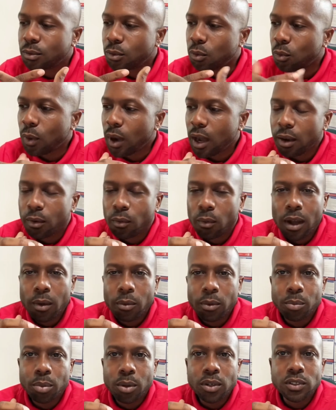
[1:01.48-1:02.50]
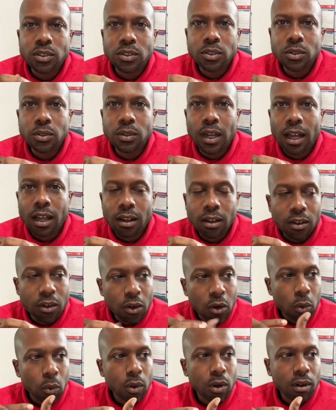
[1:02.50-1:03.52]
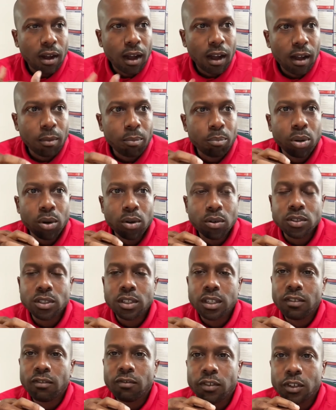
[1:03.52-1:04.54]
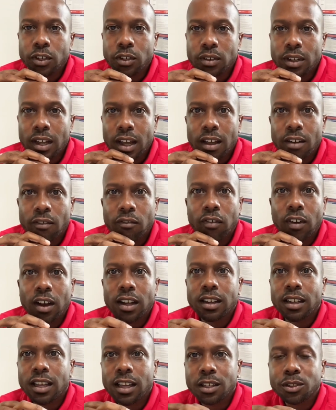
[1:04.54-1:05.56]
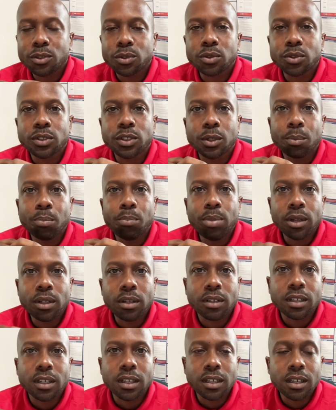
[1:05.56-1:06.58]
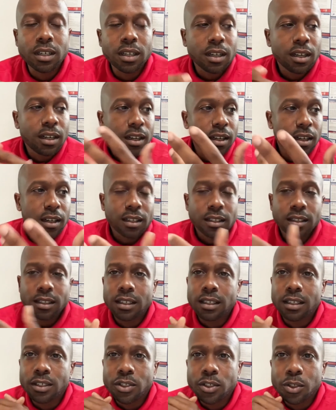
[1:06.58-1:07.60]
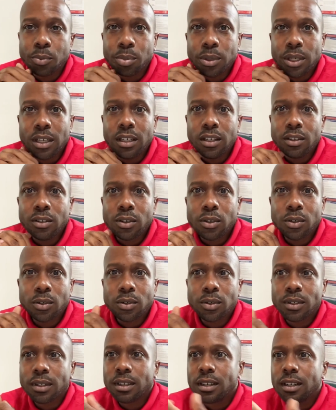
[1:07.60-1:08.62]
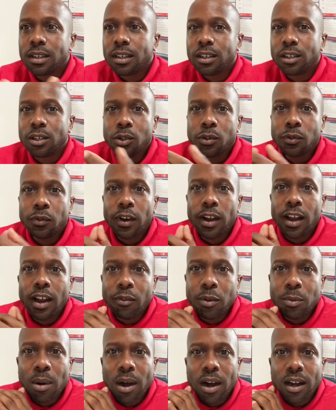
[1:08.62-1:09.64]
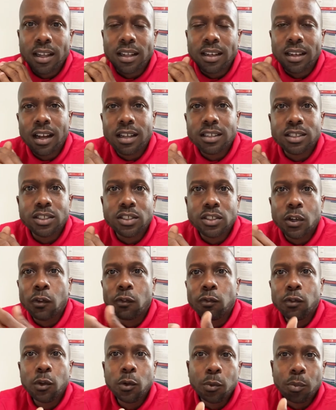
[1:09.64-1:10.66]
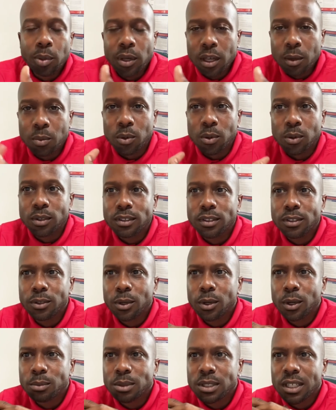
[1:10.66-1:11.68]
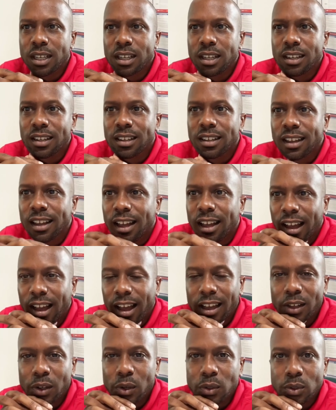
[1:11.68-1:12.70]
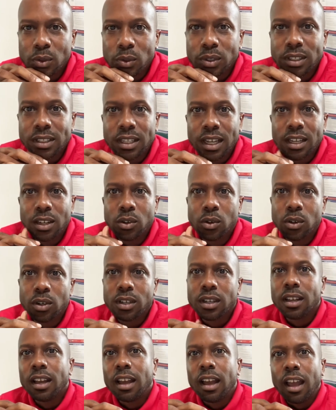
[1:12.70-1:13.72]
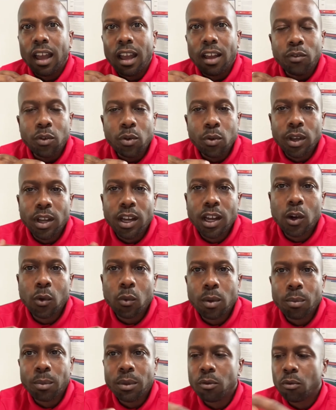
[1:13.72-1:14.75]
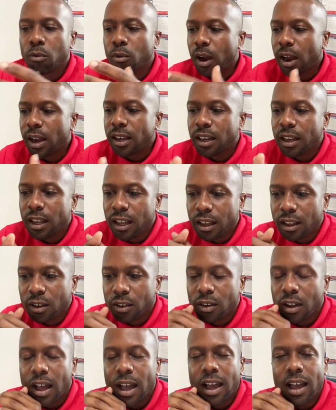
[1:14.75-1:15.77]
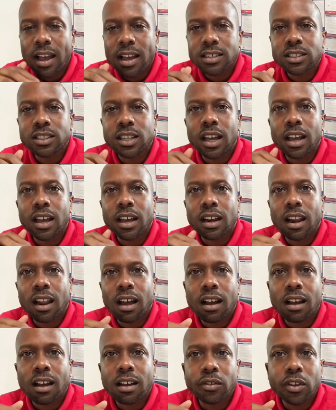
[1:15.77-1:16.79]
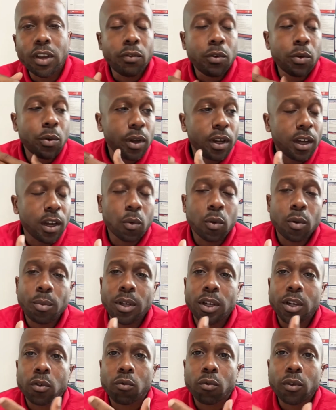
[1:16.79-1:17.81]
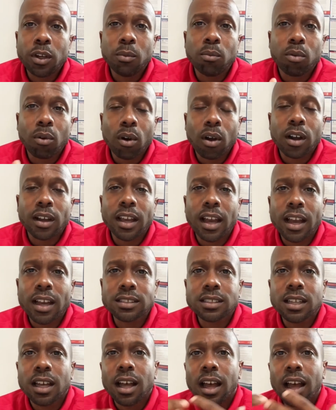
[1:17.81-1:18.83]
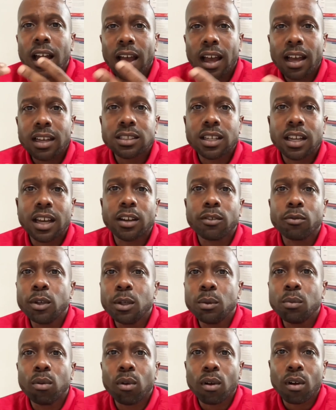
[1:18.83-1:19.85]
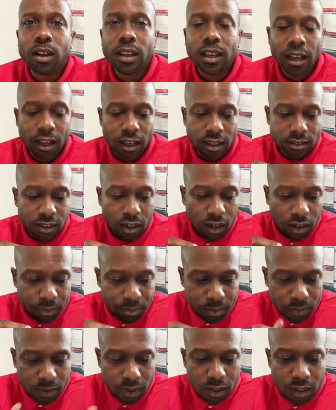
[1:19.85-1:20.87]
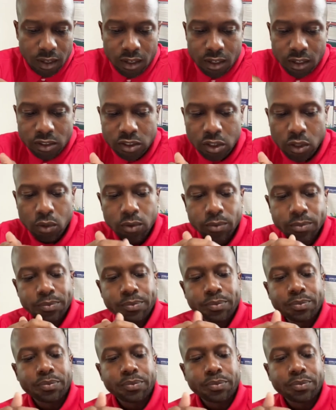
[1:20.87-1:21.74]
why, why would a person do that? Well, I personally feel that financial stability should be, you know, good for everybody and not just a few people. You know what I'm saying? How y'all doing today? Look, if you here with me right now, hashtag live. If you here with me in a rebroadcast, hashtag rebroadcast. All right. So,